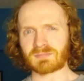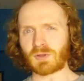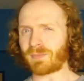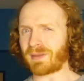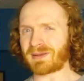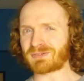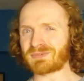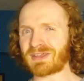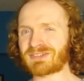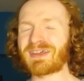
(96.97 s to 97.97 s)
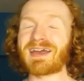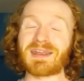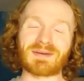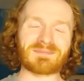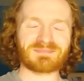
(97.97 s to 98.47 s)
Hope that makes some sense.
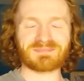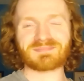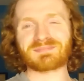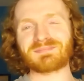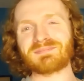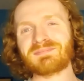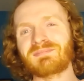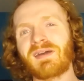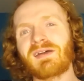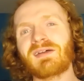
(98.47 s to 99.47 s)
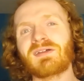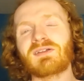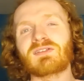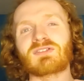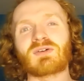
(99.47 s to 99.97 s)
Anyway,
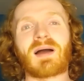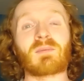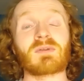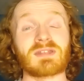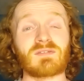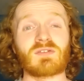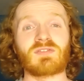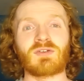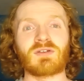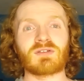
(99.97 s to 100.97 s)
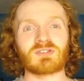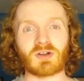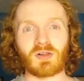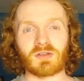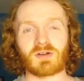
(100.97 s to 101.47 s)
so I want to give you a few
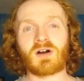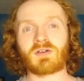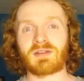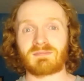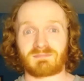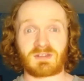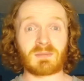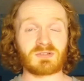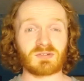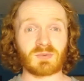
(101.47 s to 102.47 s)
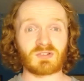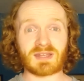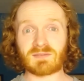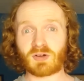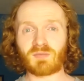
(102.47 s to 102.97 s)
solid, concrete tips, which I
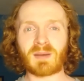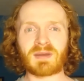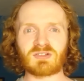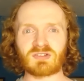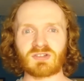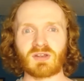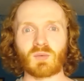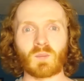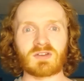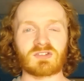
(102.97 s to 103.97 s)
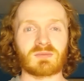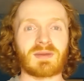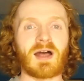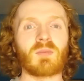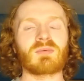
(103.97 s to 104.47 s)
give to all my patients, which
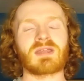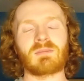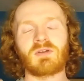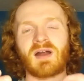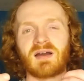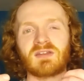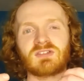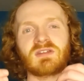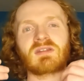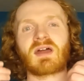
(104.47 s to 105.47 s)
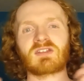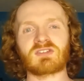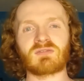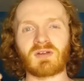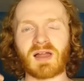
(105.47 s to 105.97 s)
help keep your eyes nice
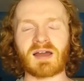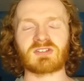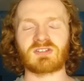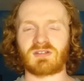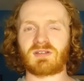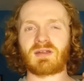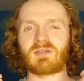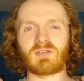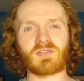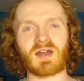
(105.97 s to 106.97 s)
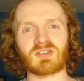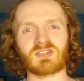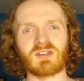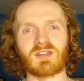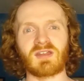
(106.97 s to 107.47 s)
and relaxed and
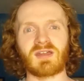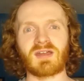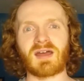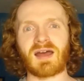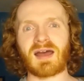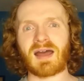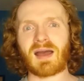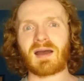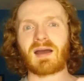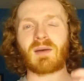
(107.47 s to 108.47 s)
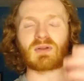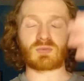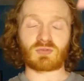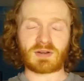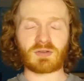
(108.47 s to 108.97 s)
refreshed, which will
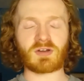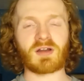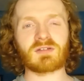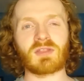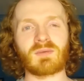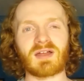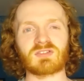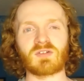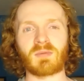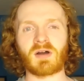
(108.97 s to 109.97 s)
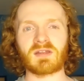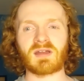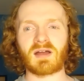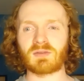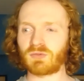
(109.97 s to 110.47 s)
trickle down to the rest of your body,
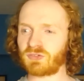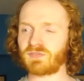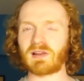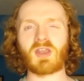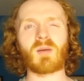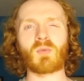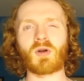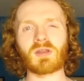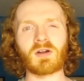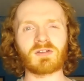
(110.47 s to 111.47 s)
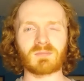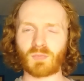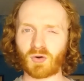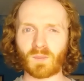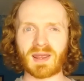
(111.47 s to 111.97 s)
and you'll just feel a lot more alert,
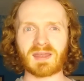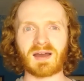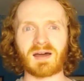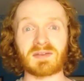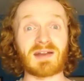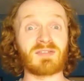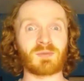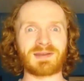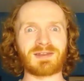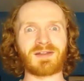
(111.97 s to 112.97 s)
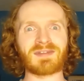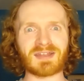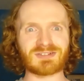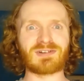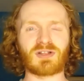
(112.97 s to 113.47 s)
more awake, and everything will be a lot
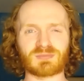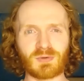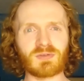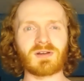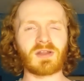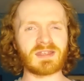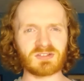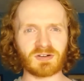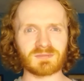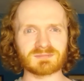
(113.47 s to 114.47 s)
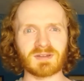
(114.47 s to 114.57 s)
nicer, a lot smoother, a lot easier.